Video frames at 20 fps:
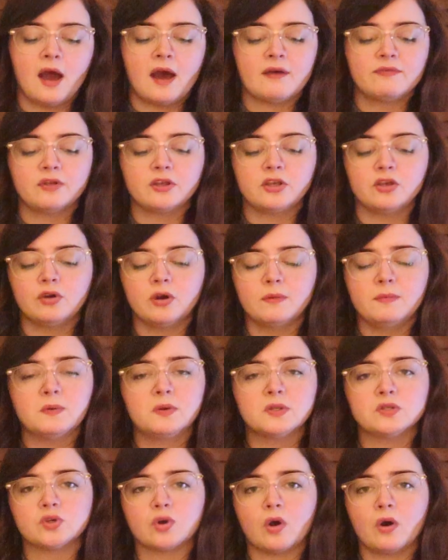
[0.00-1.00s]
I feel like you could be
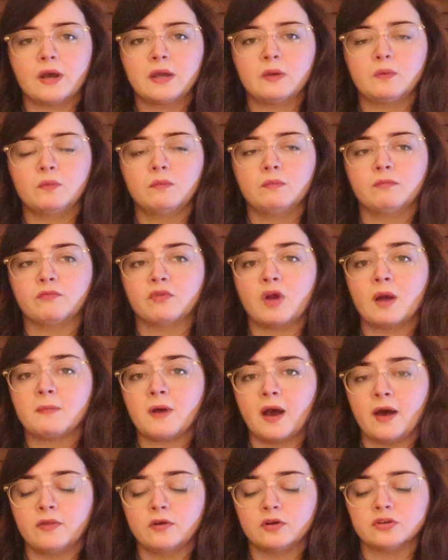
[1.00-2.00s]
withdrawing from
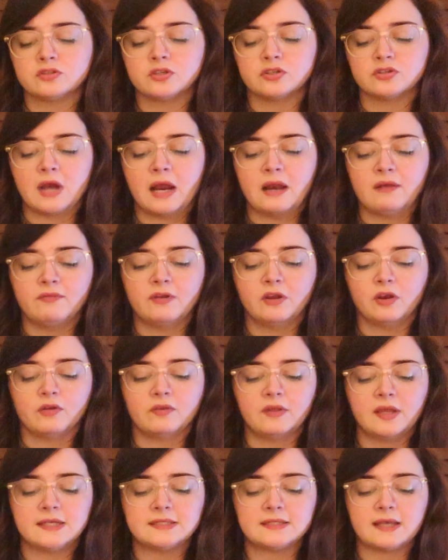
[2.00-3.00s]
others to try to figure
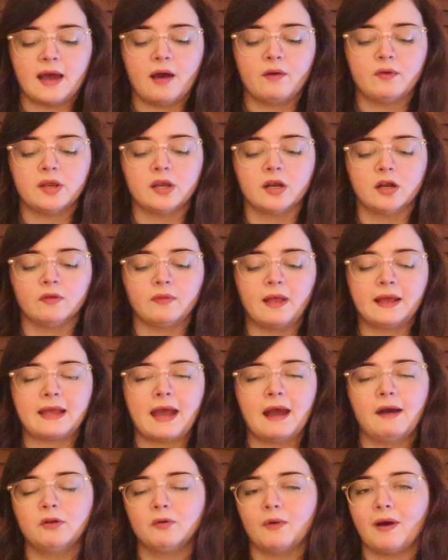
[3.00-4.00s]
things out here. Like,
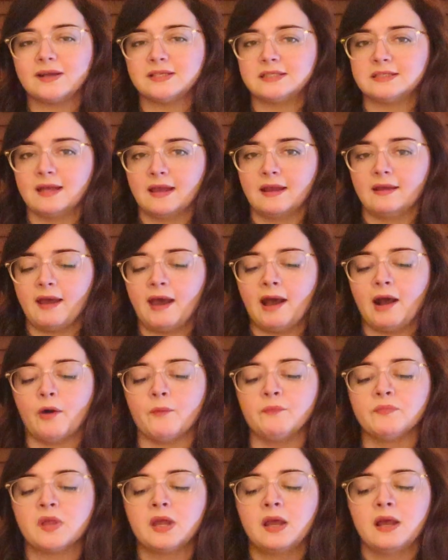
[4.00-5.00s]
how do I stand
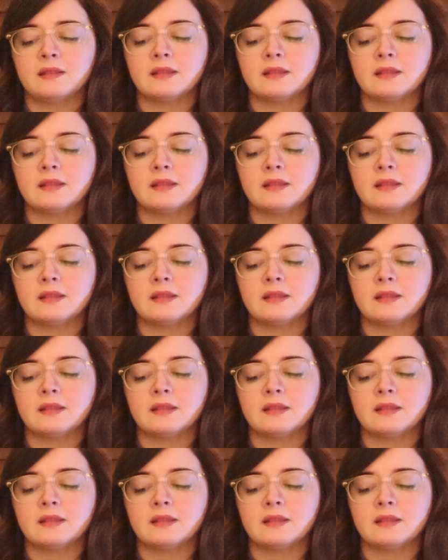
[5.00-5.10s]
out?